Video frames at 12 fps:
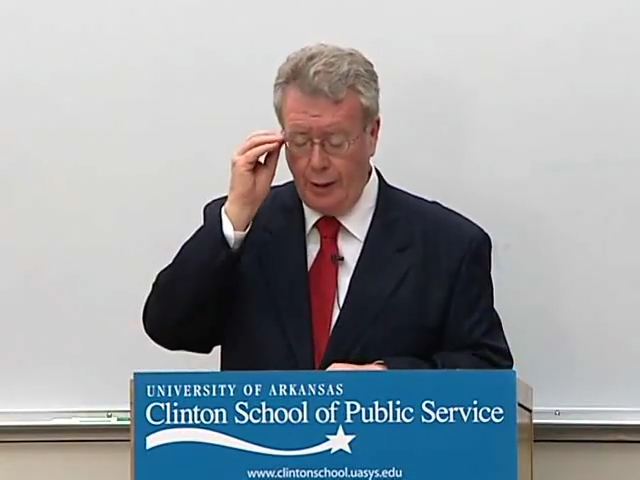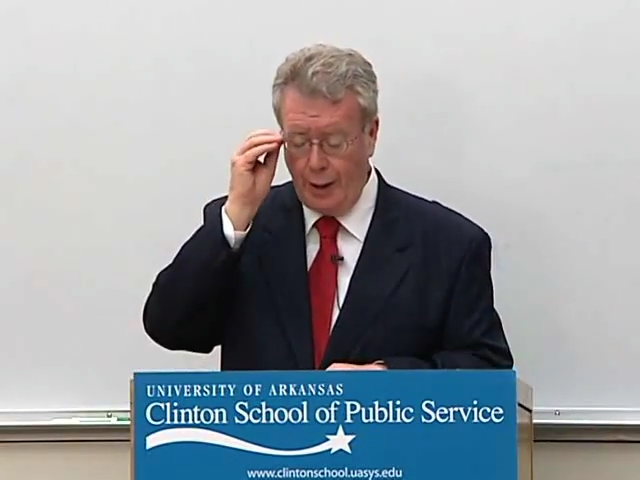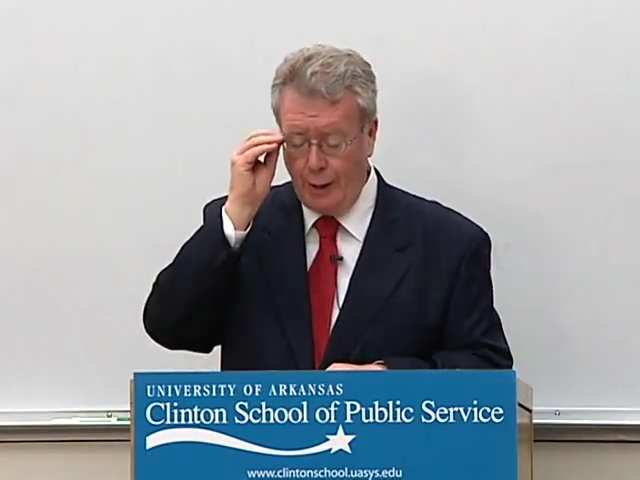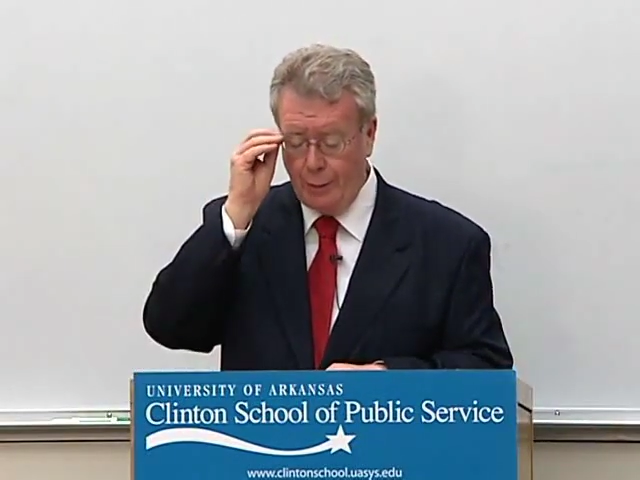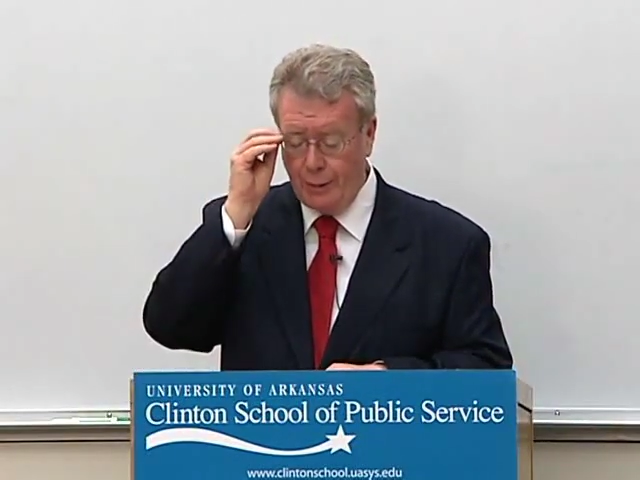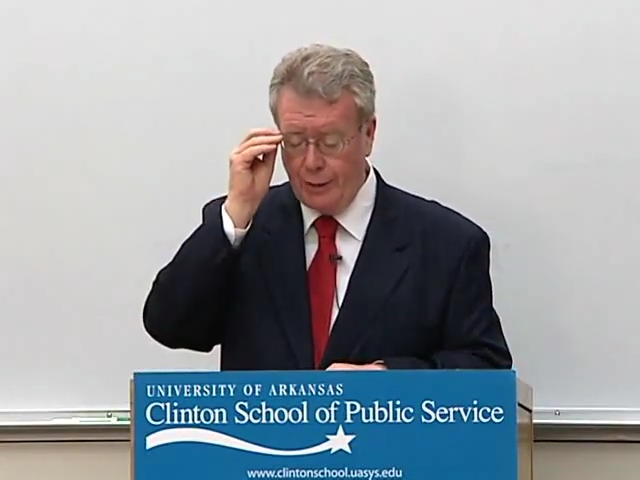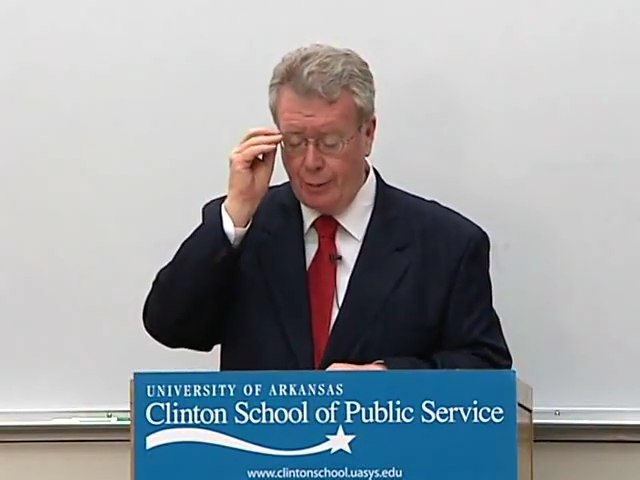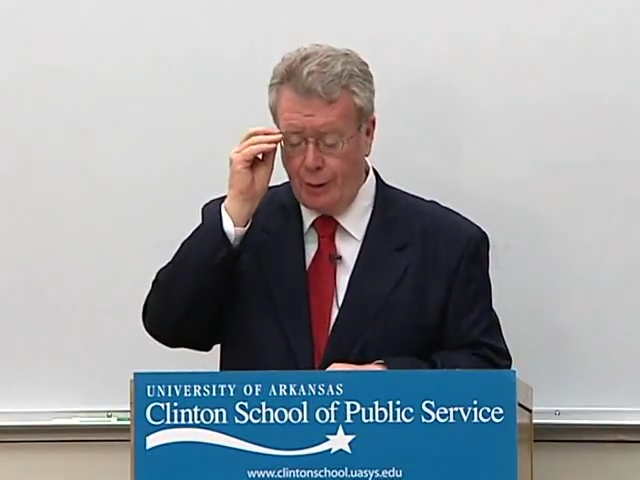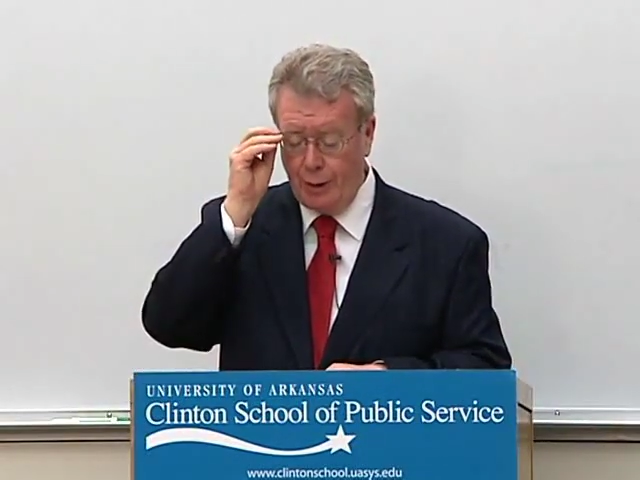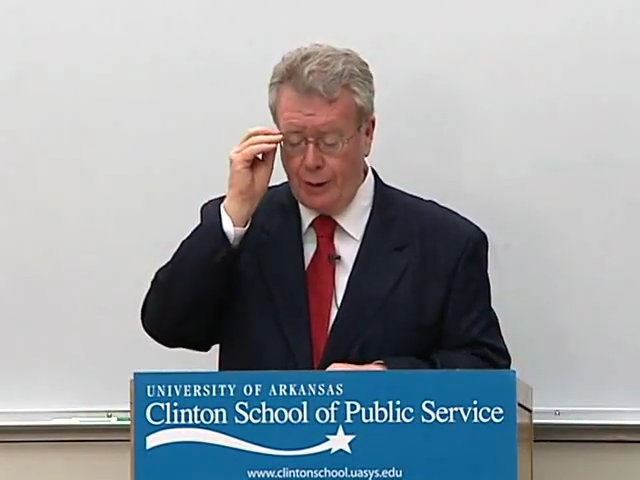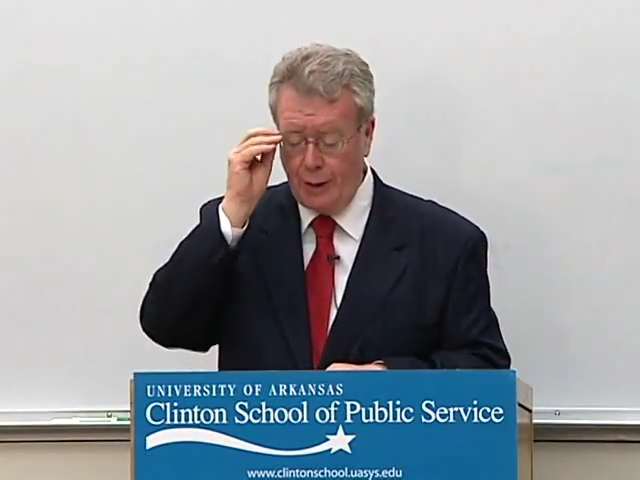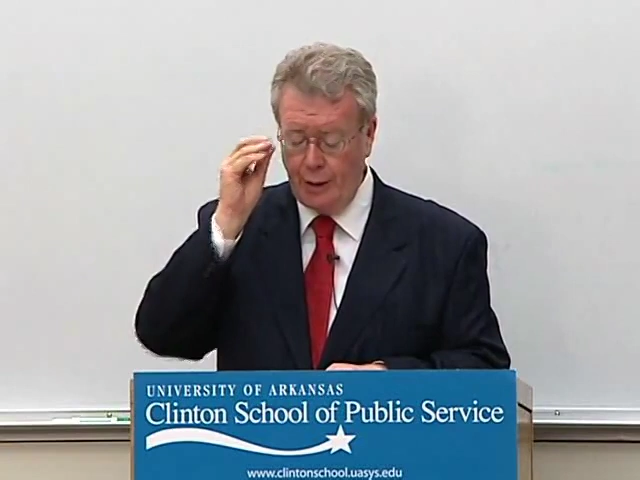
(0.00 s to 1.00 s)
happened to
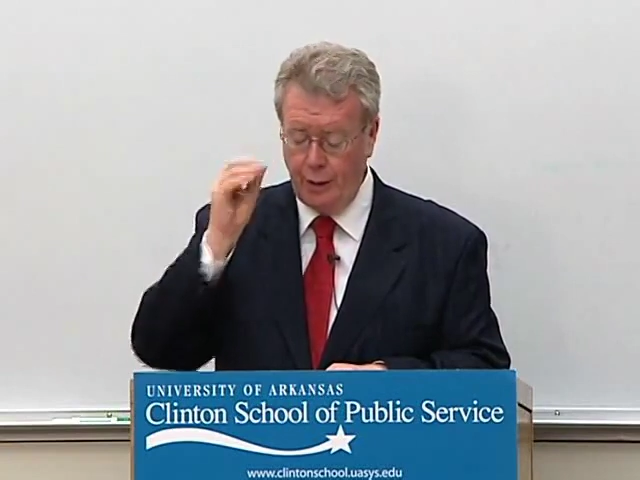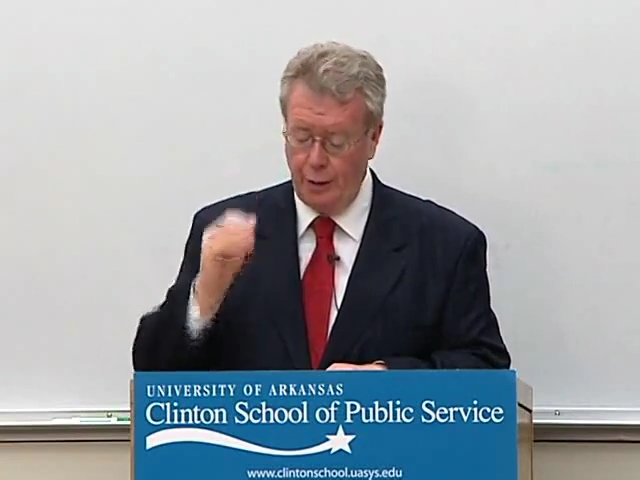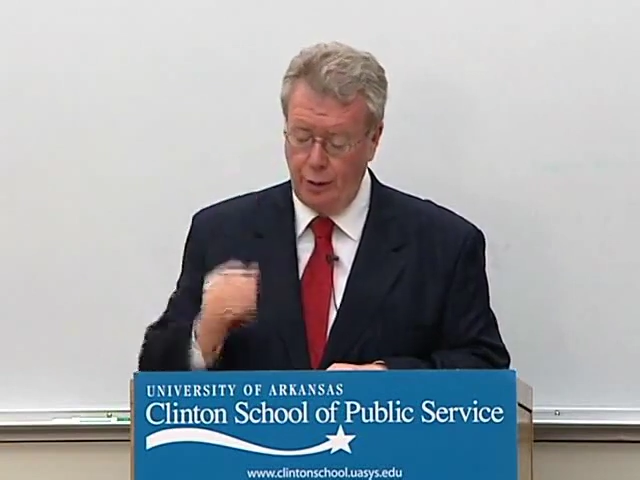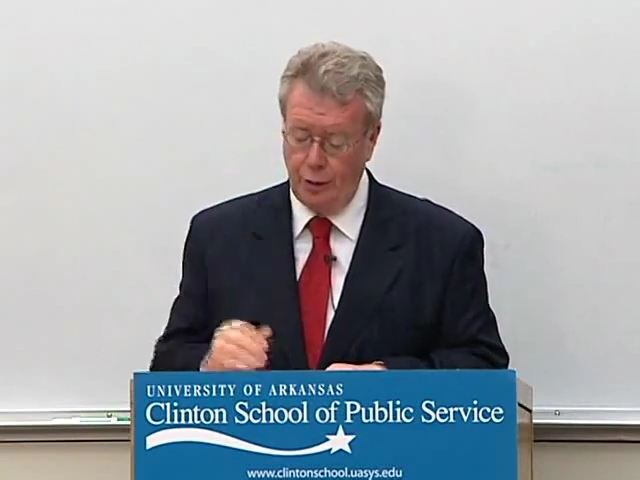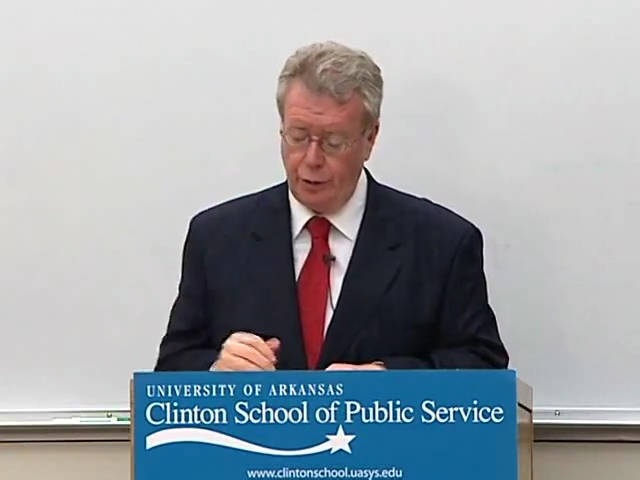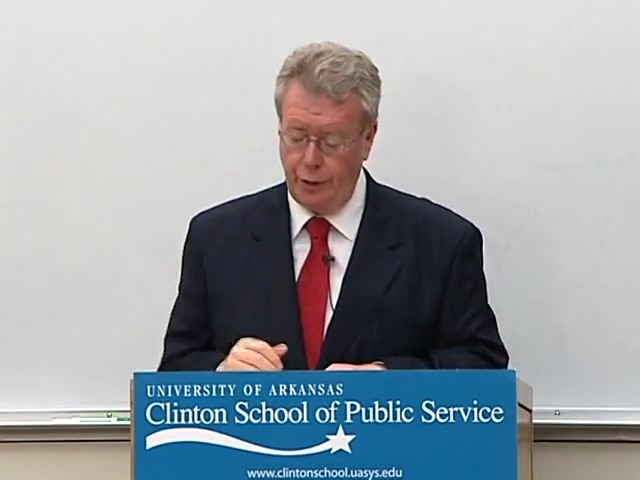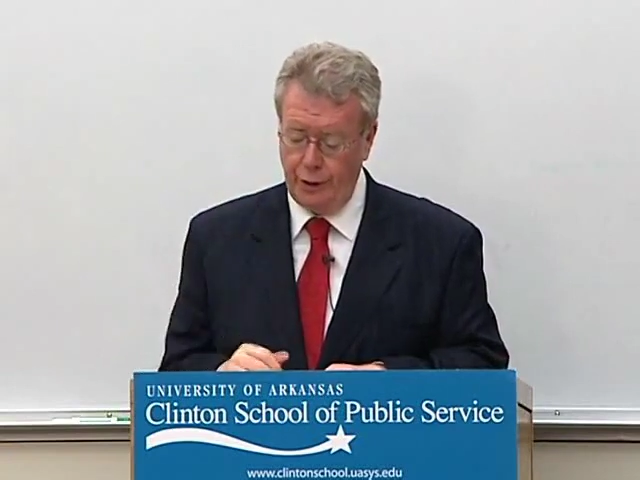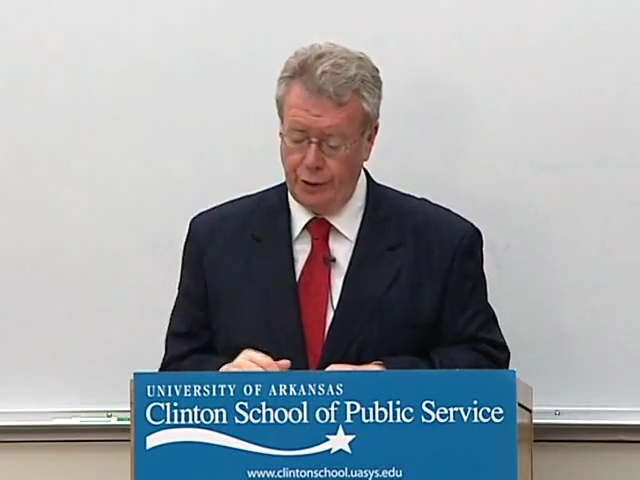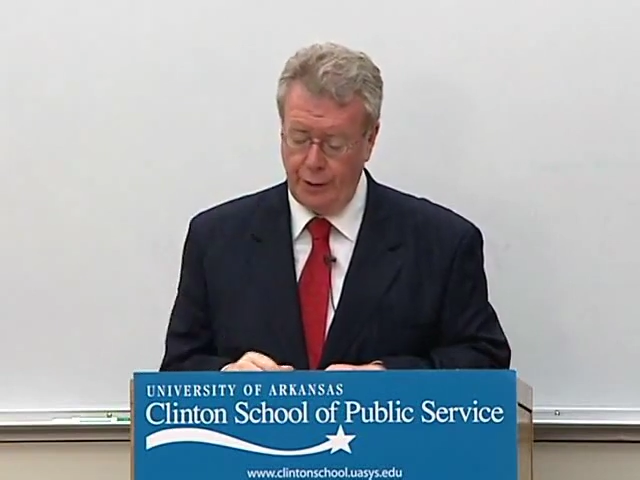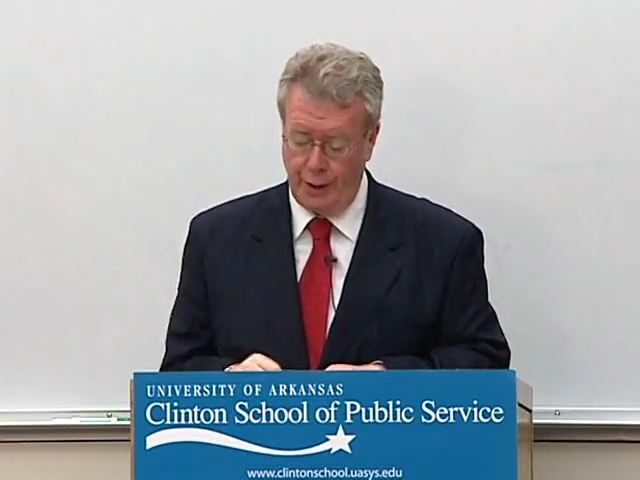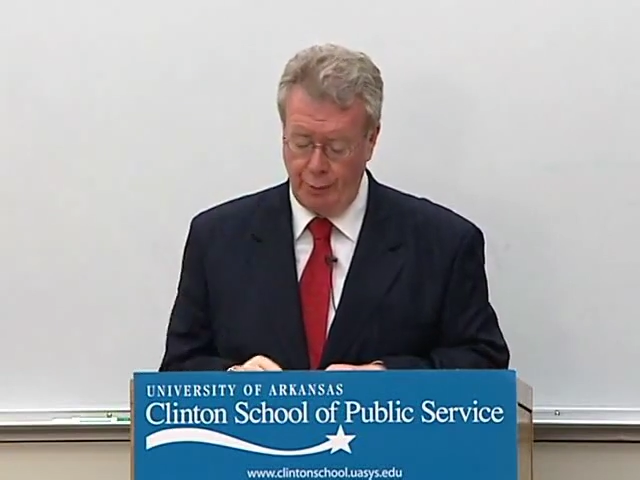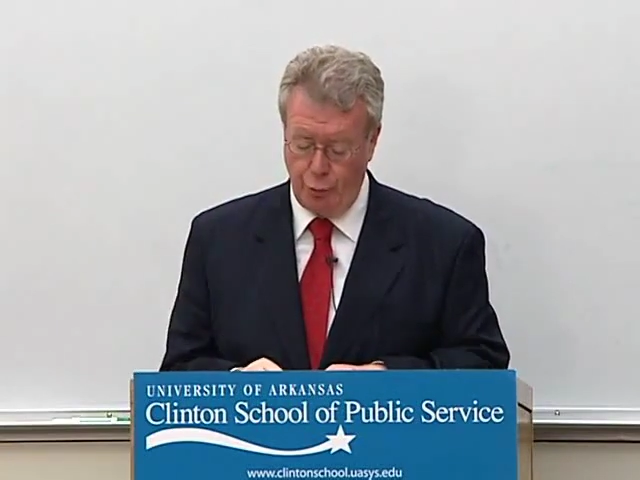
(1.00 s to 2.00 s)
be in that
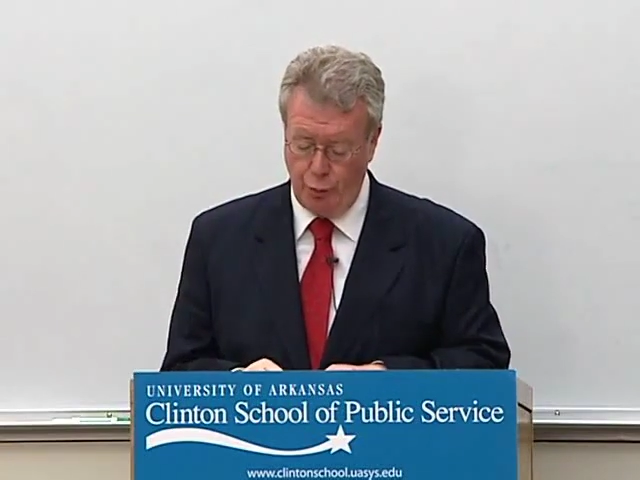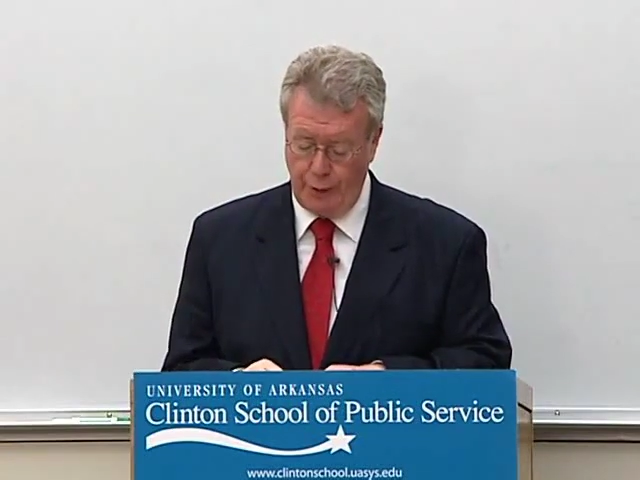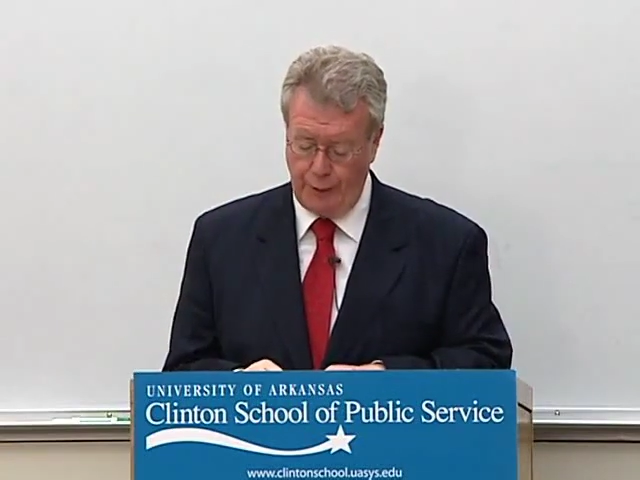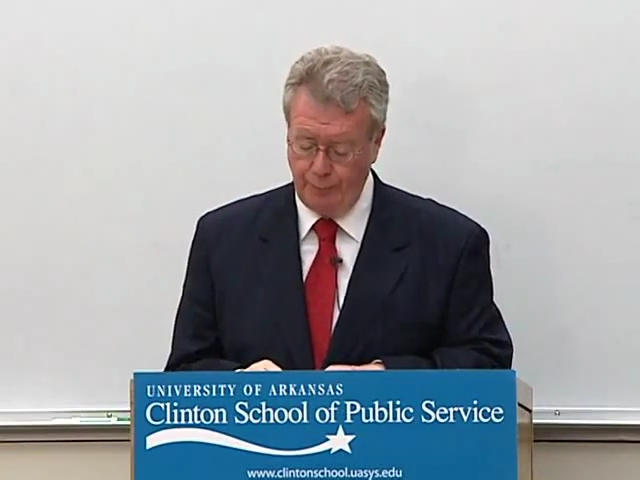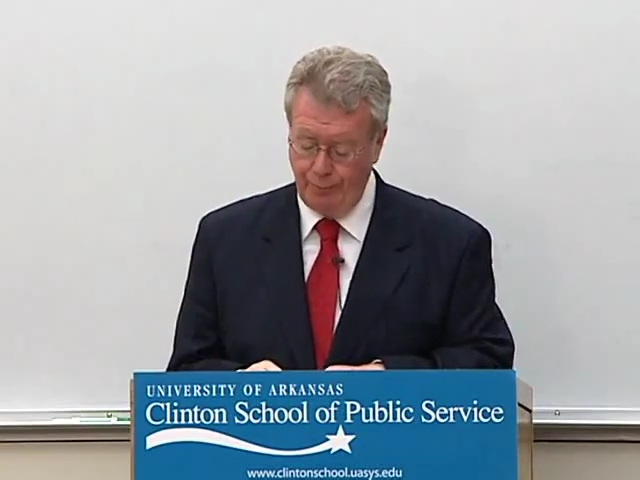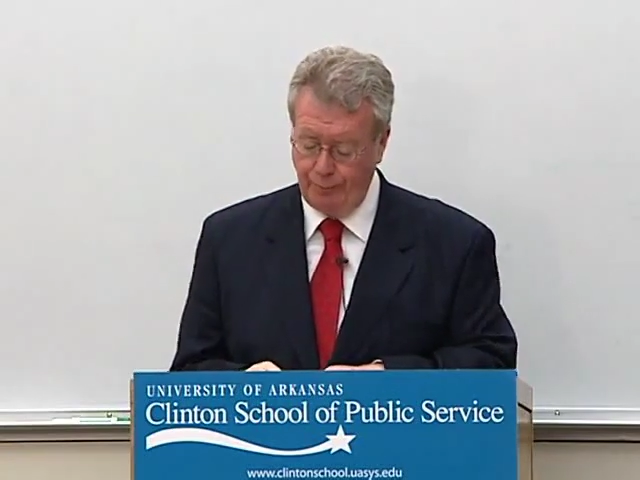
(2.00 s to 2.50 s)
trench that morning.